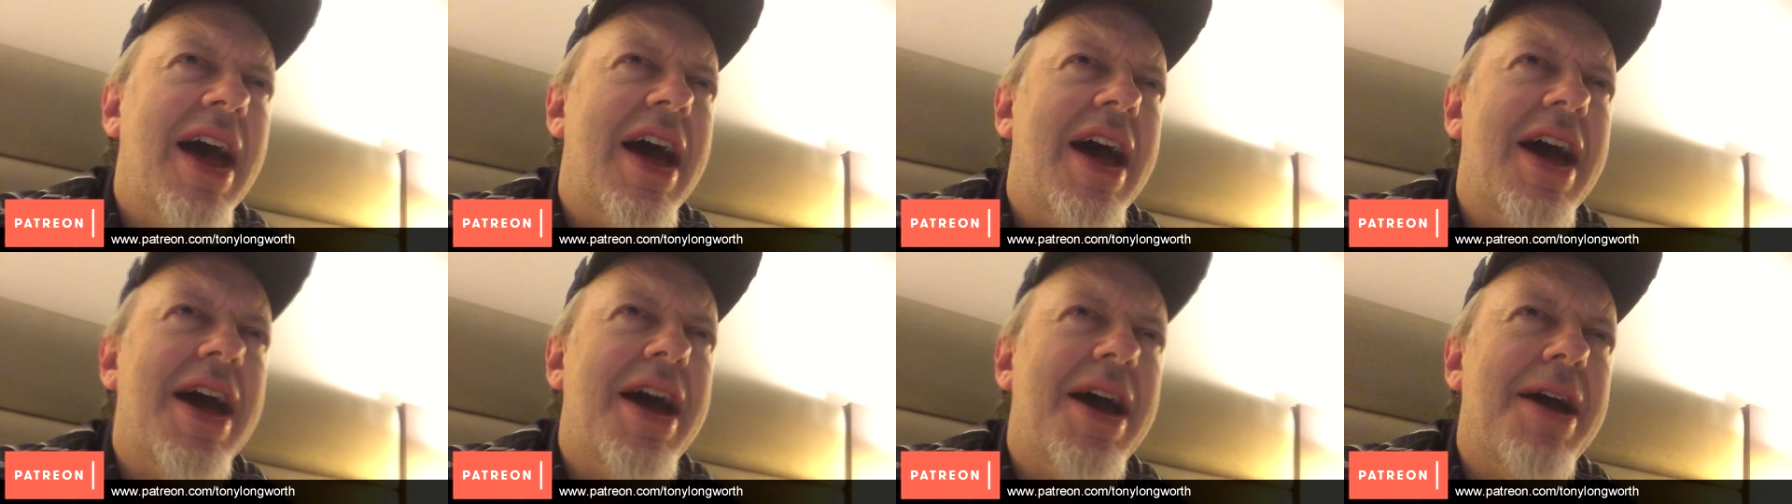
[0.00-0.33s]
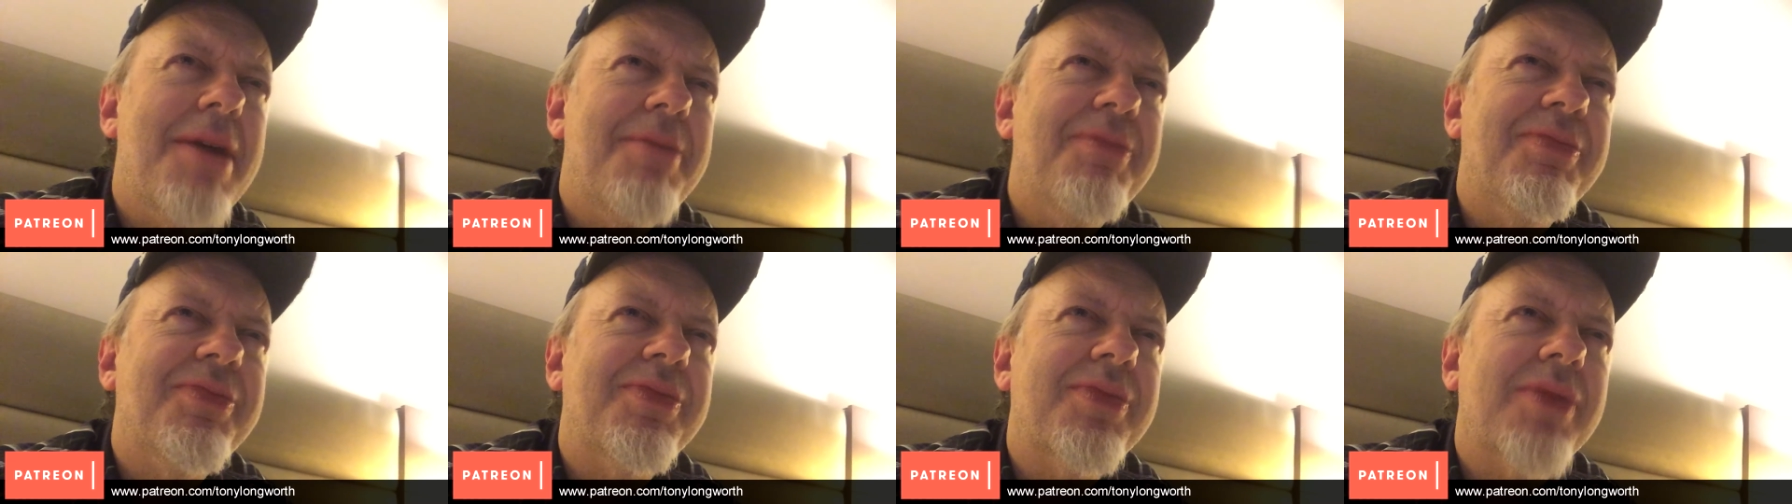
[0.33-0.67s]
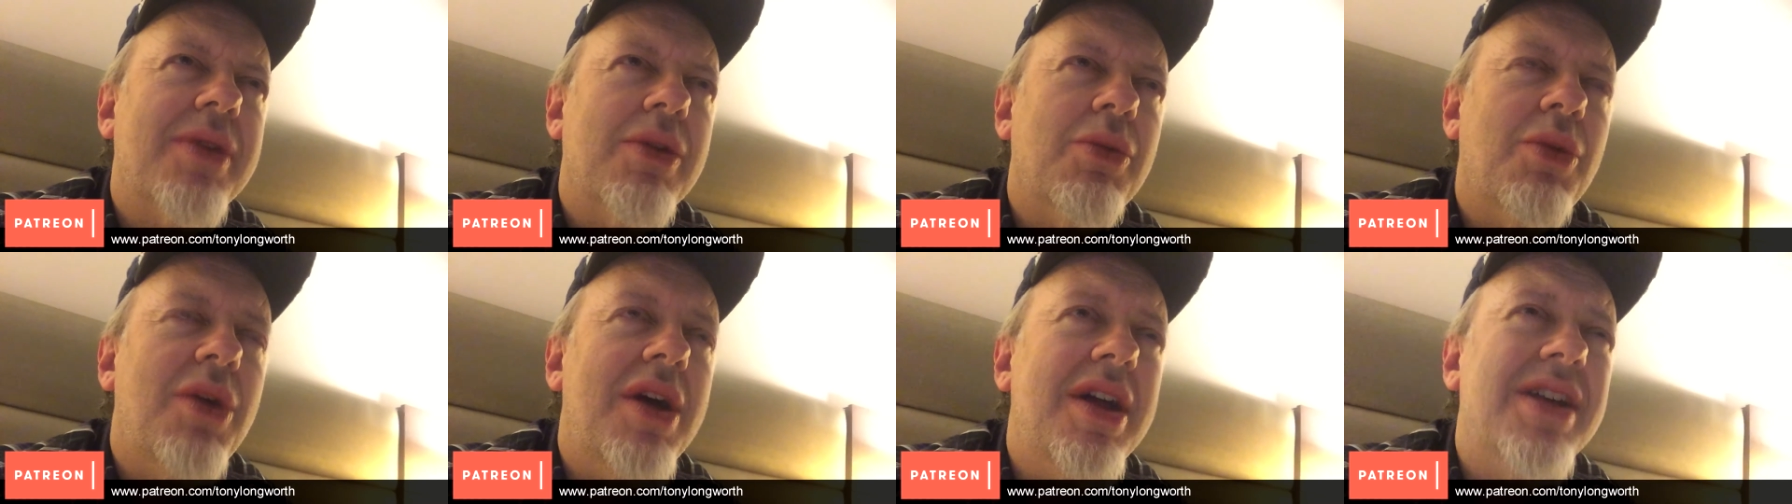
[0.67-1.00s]
Um,
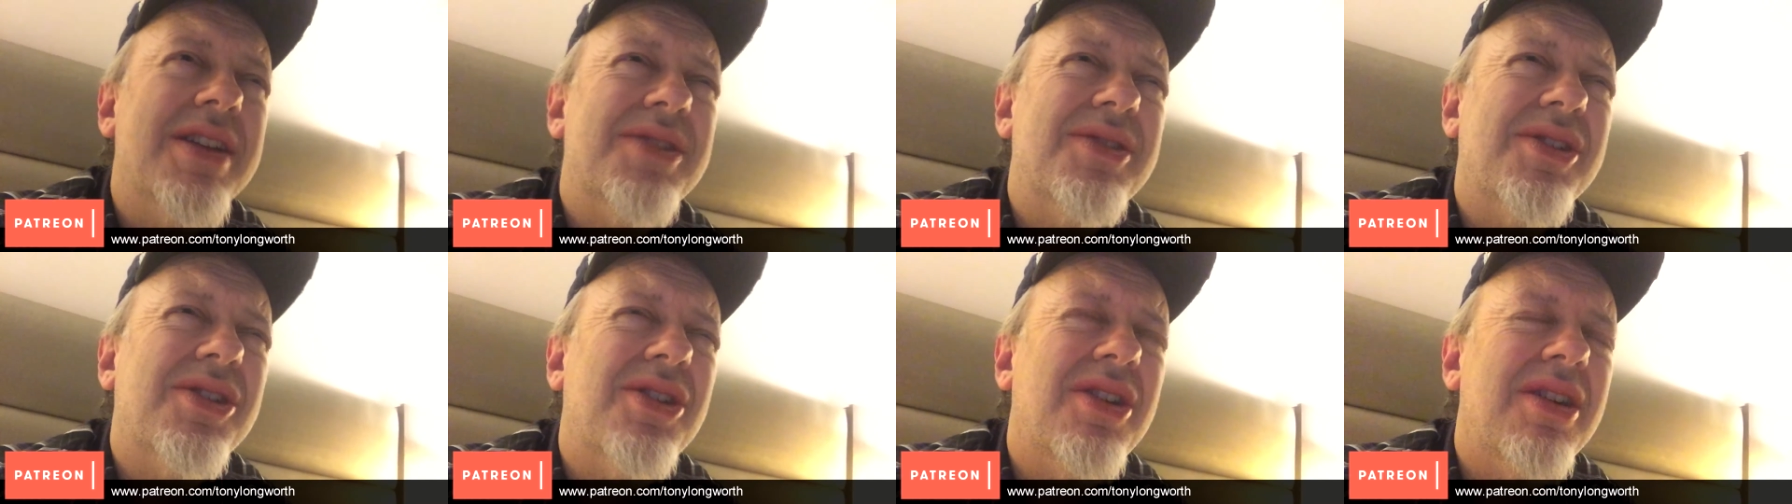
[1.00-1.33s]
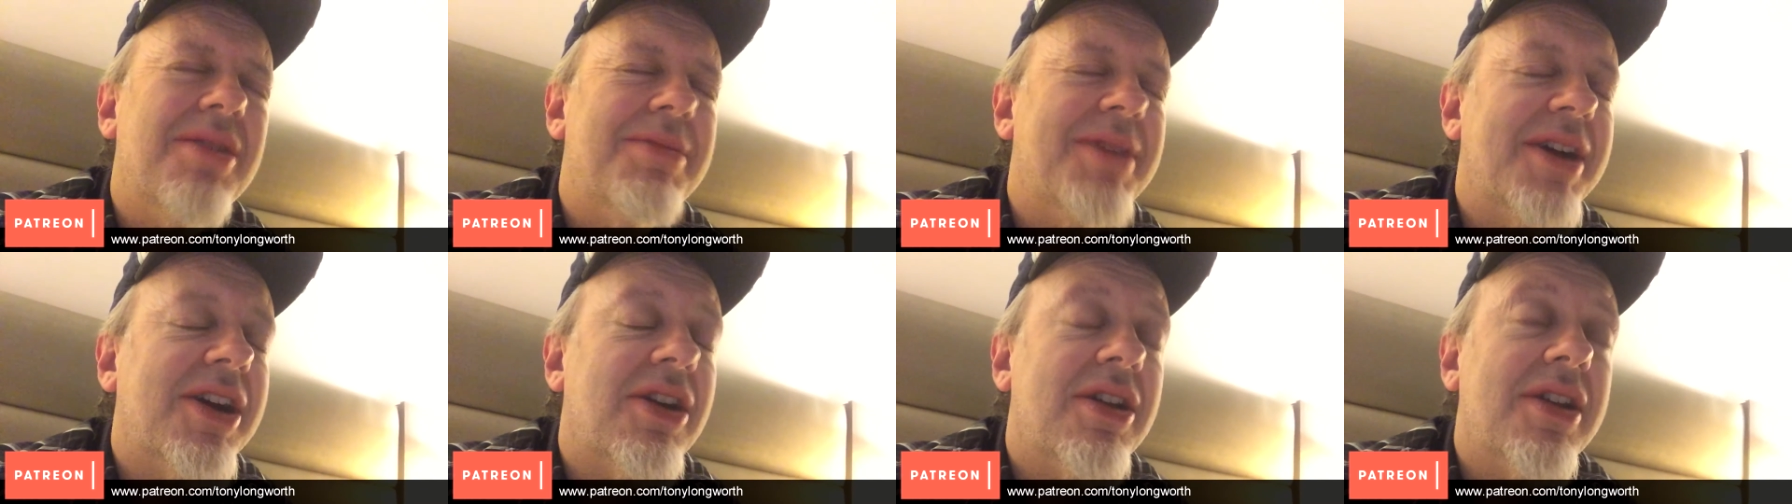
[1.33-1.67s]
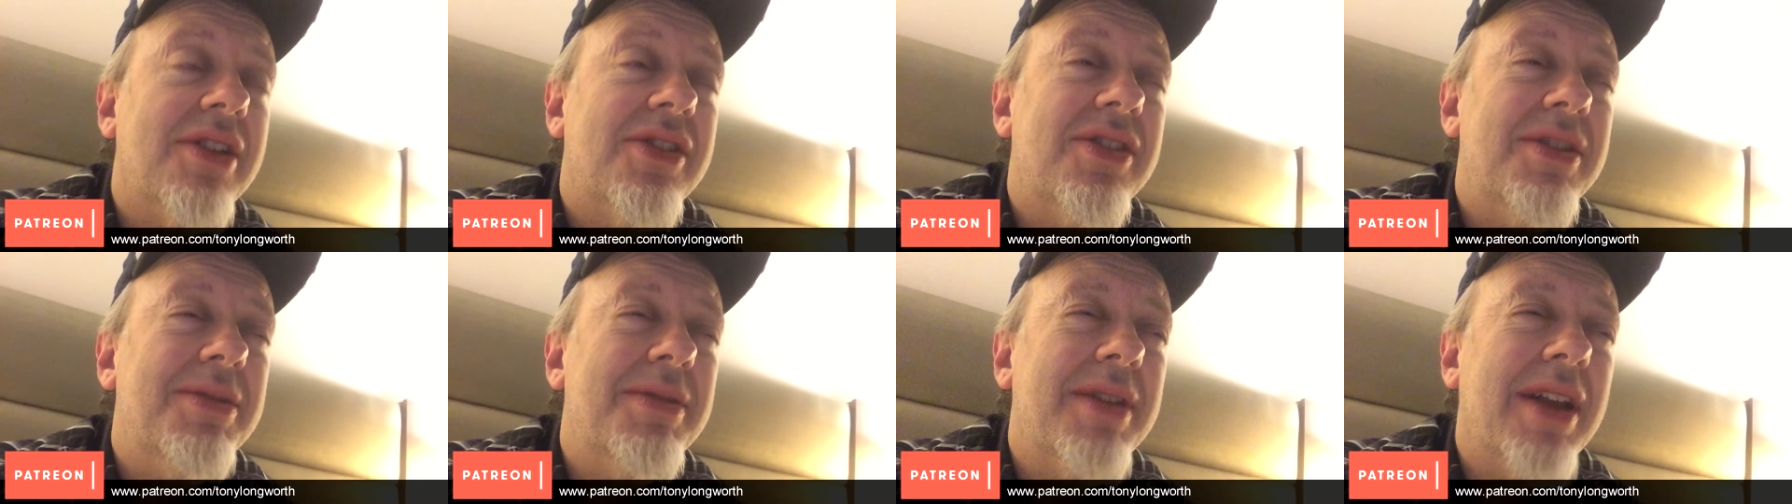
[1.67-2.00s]
what else have I got? Oh my god,
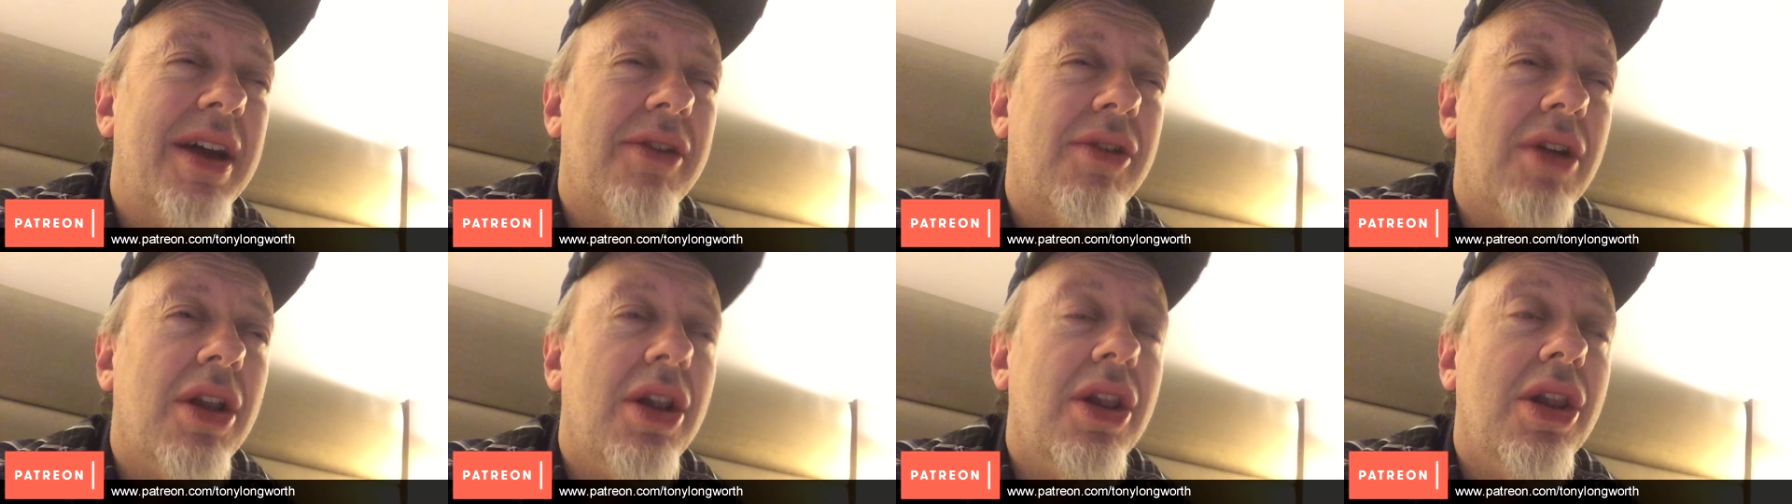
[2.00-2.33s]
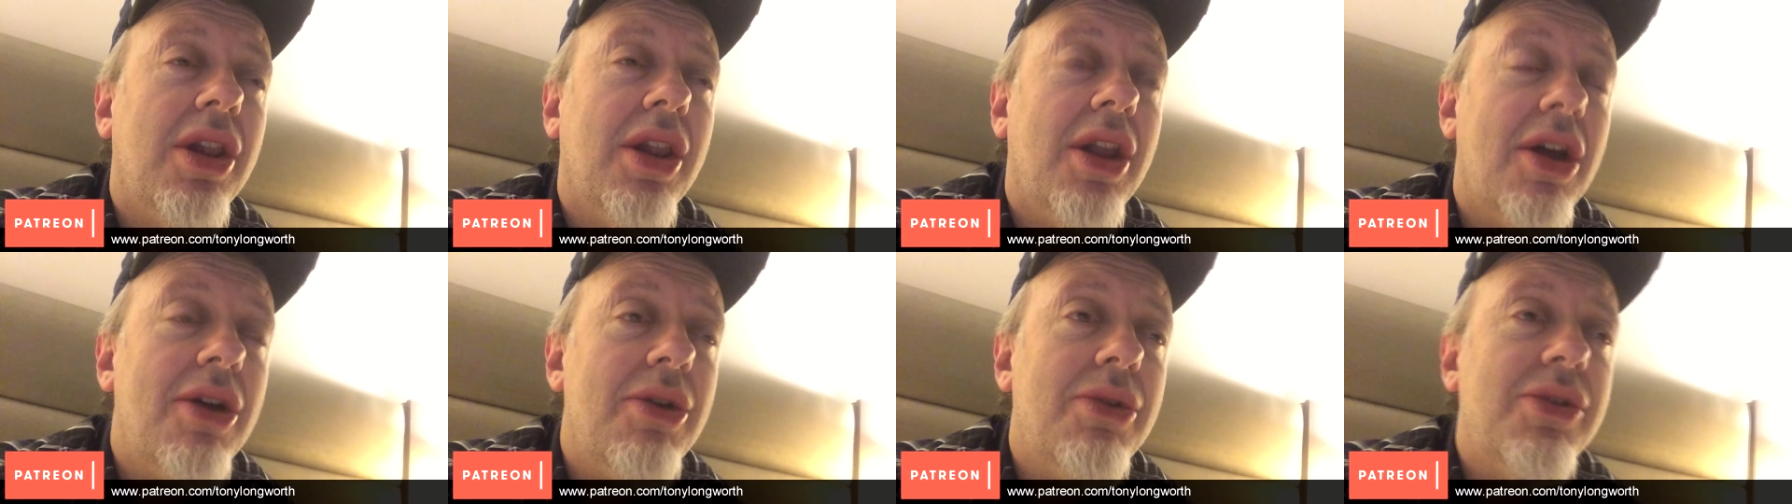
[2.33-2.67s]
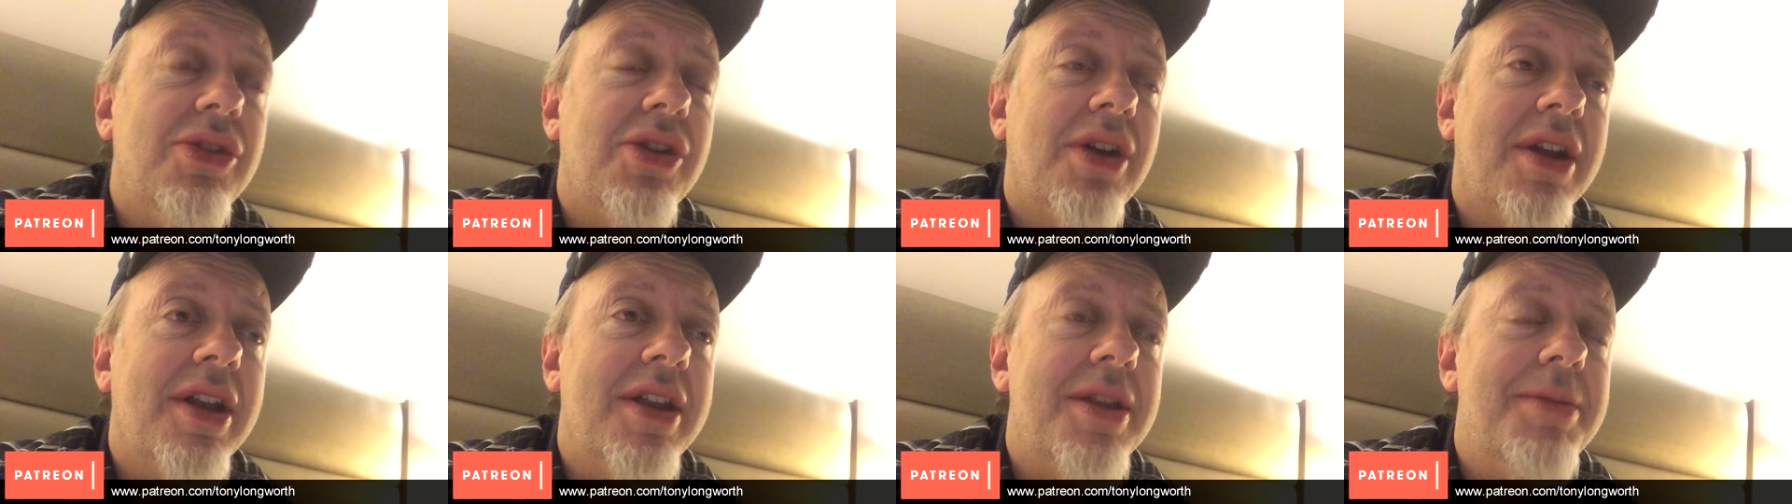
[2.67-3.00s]
it seems like I've got
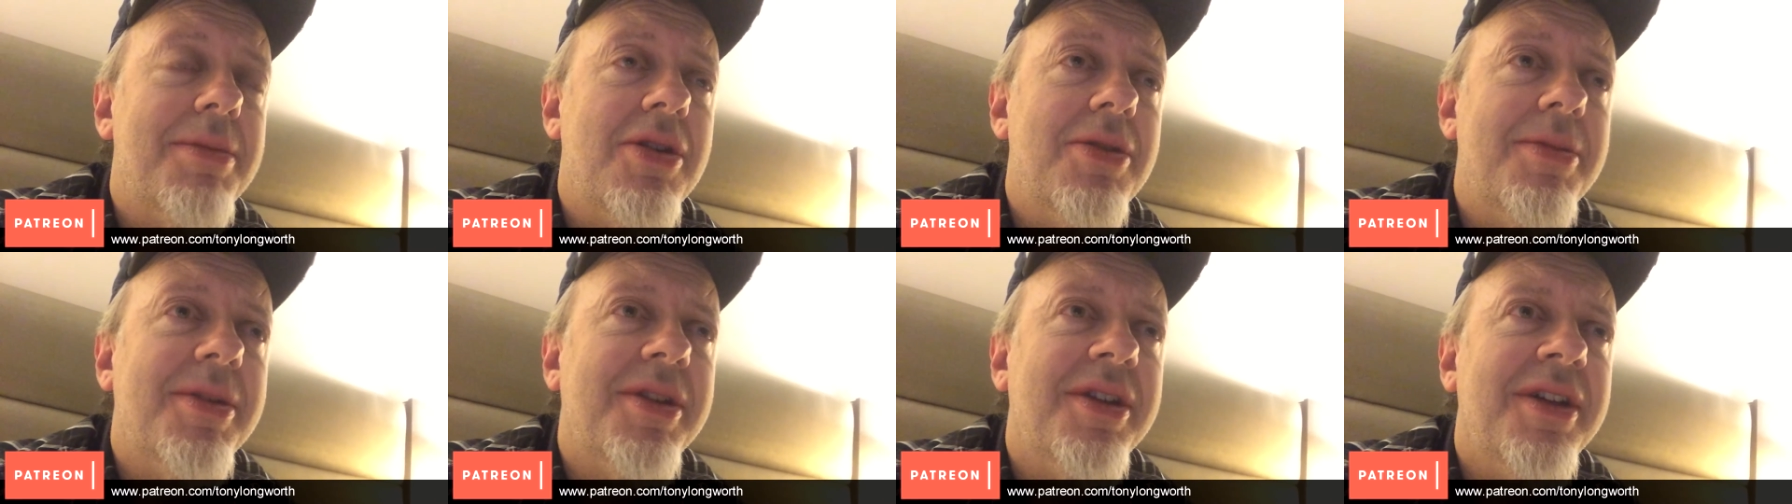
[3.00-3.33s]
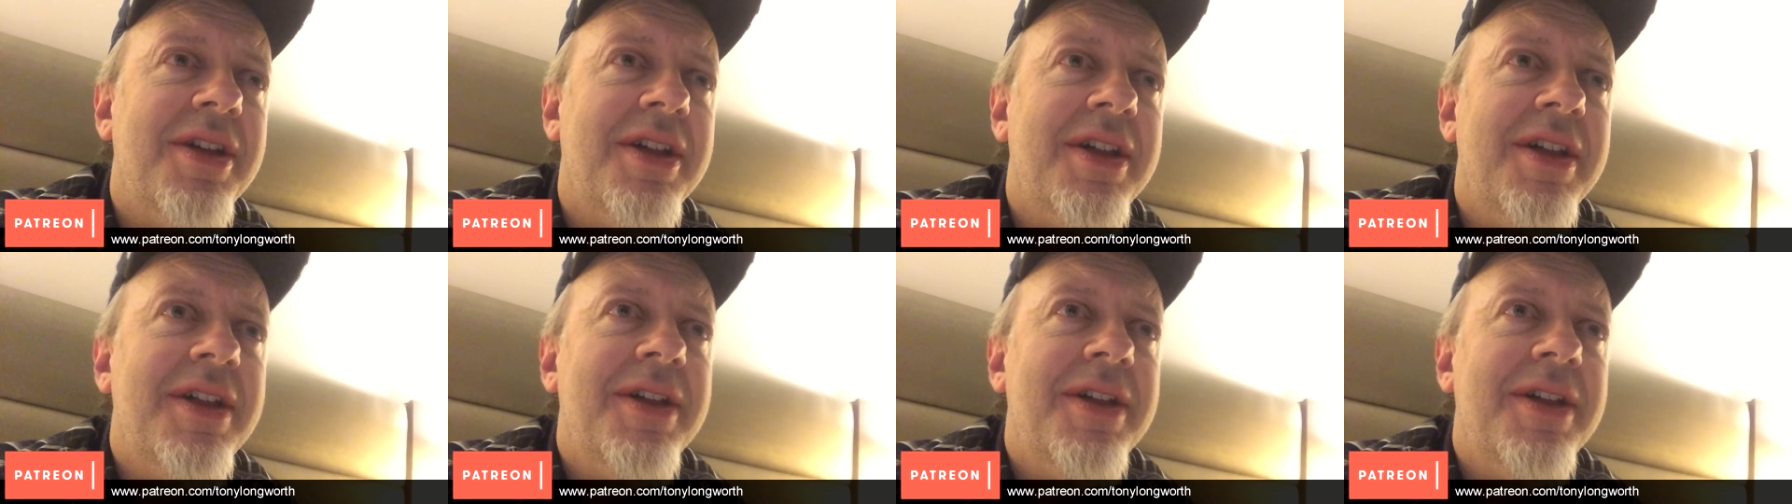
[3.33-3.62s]
loads on at the moment.